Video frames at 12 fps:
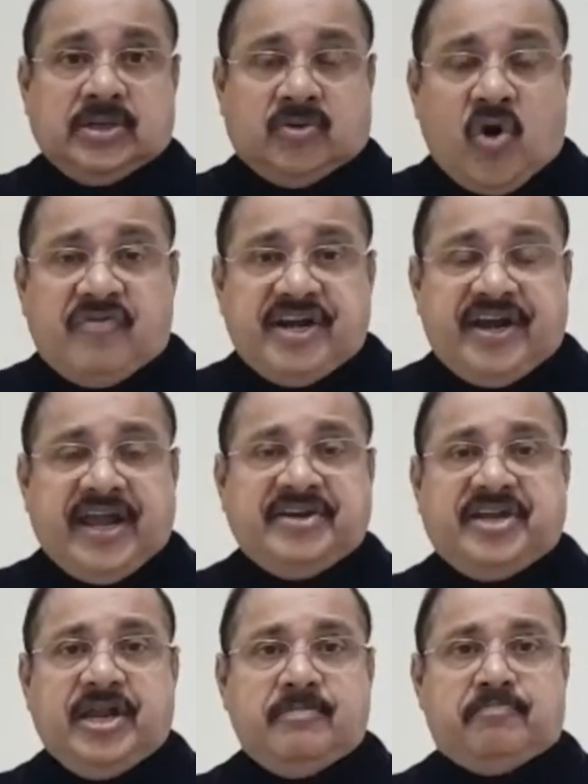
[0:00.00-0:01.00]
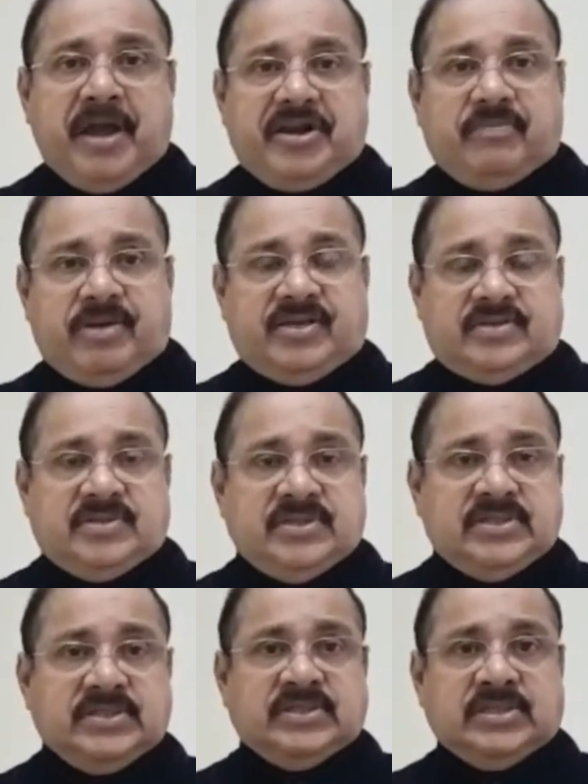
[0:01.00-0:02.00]
COVID-19 pandemic,
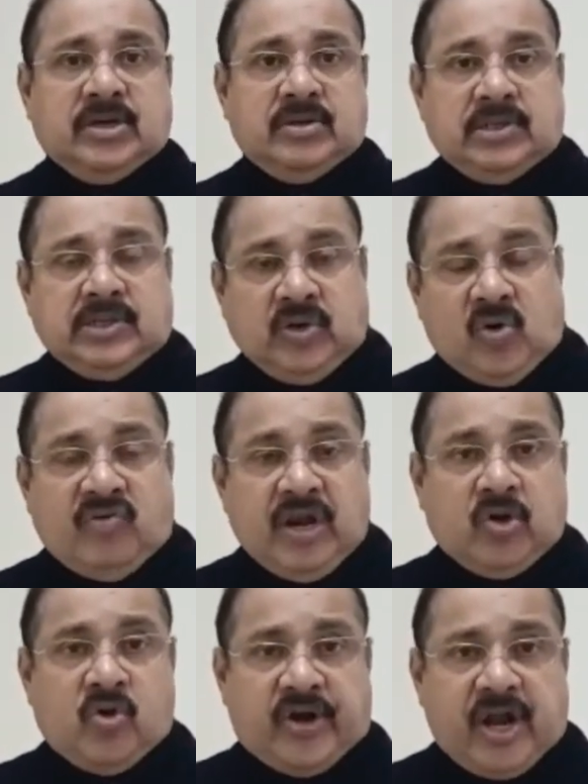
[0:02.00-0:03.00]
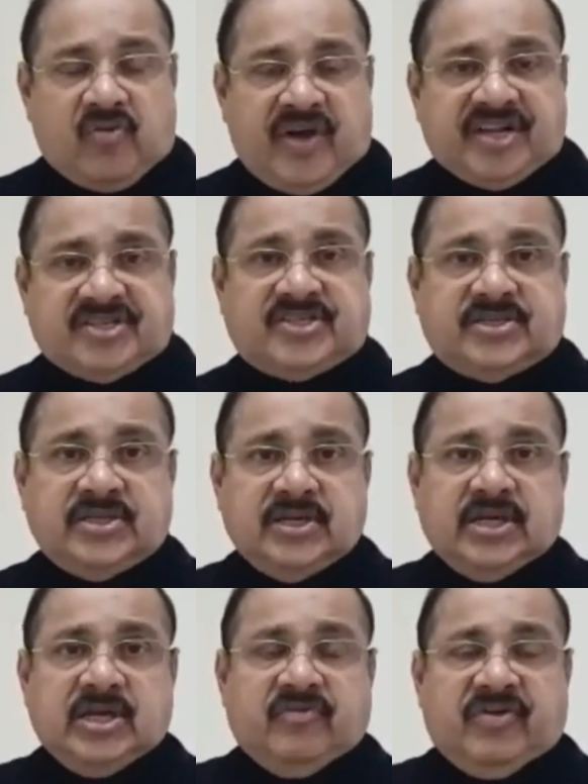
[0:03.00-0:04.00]
the novel coronavirus,
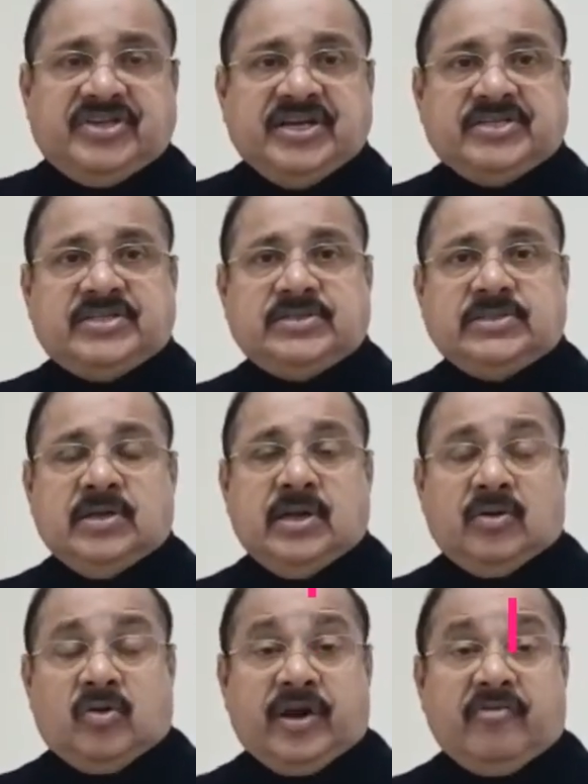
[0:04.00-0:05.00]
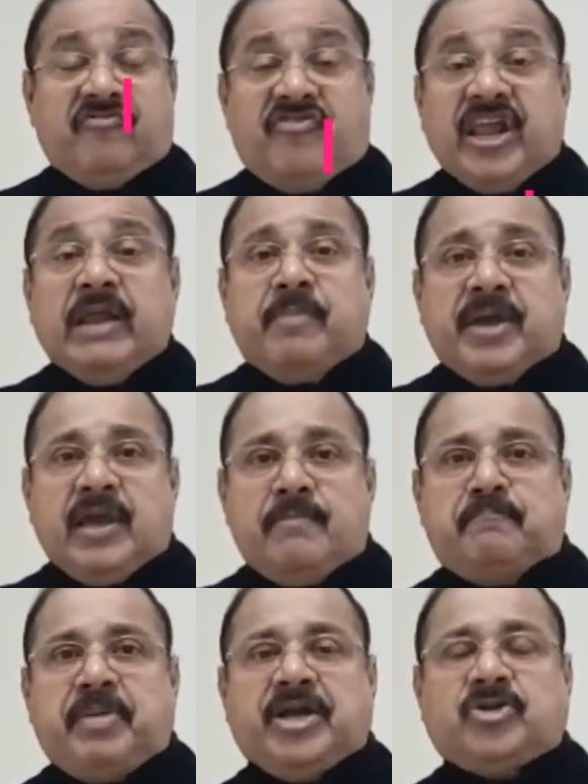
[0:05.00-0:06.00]
which has got a very big
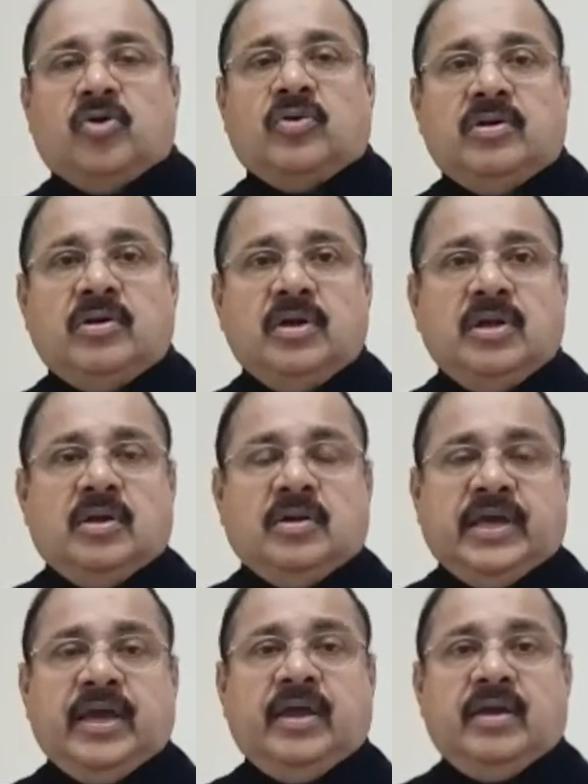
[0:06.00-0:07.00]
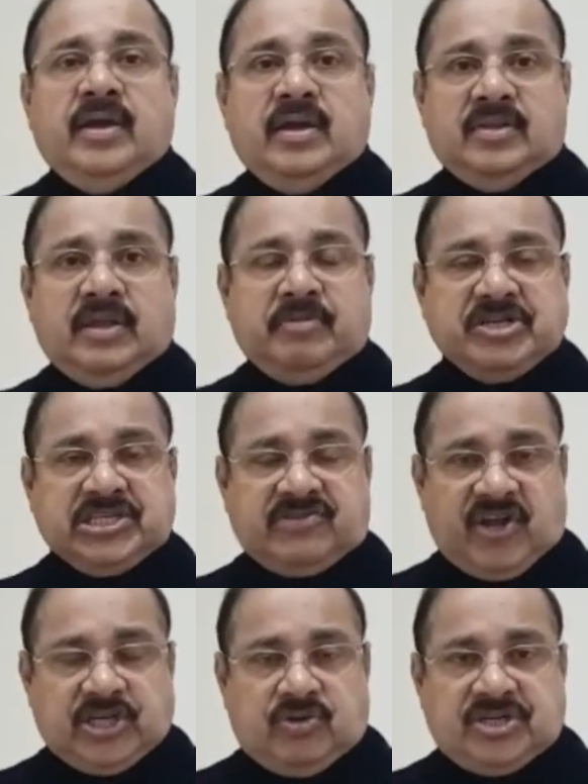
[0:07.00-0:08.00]
impact on okay the business
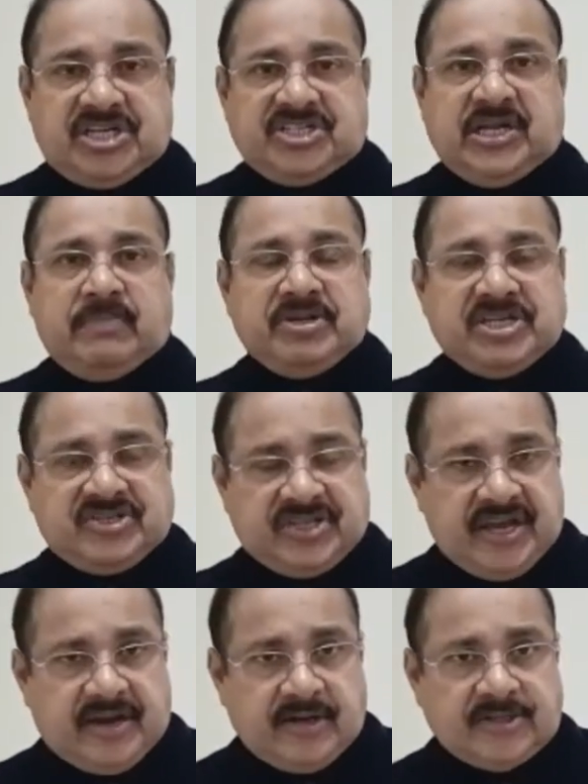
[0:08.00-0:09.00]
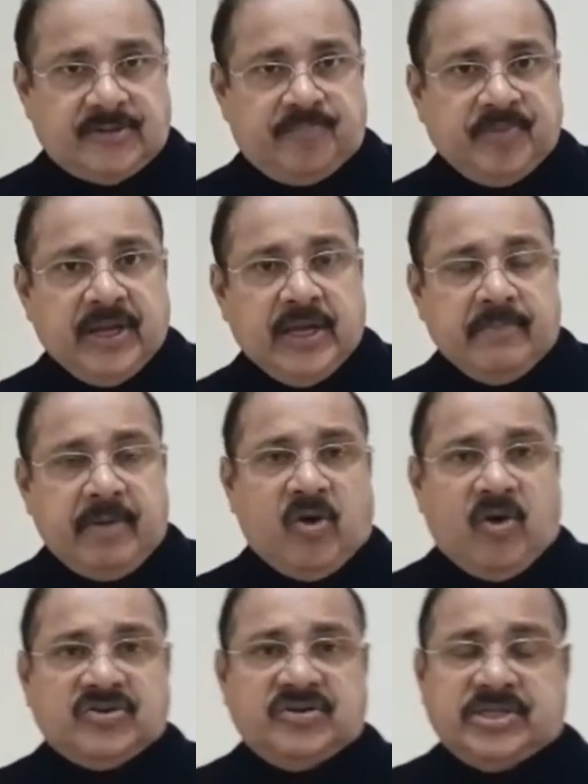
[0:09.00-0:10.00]
fluctuations and business cycles
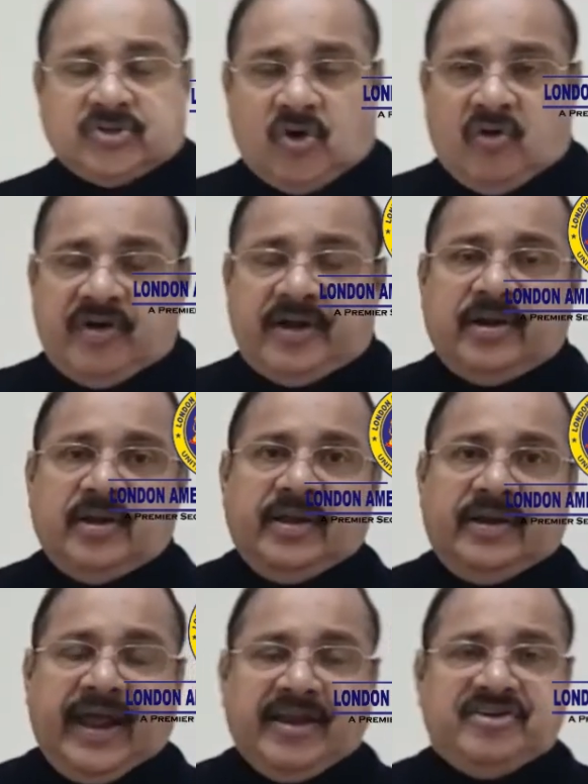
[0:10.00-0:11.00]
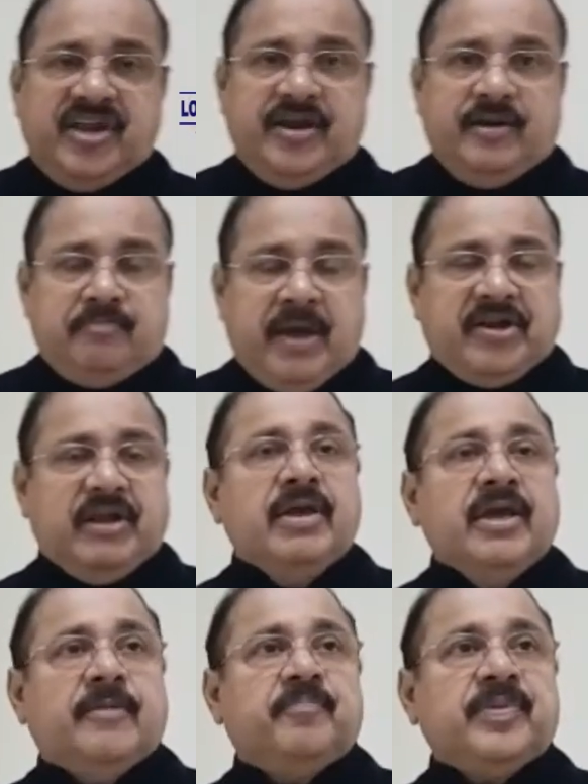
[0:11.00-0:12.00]
because of this COVID 19 pandemic,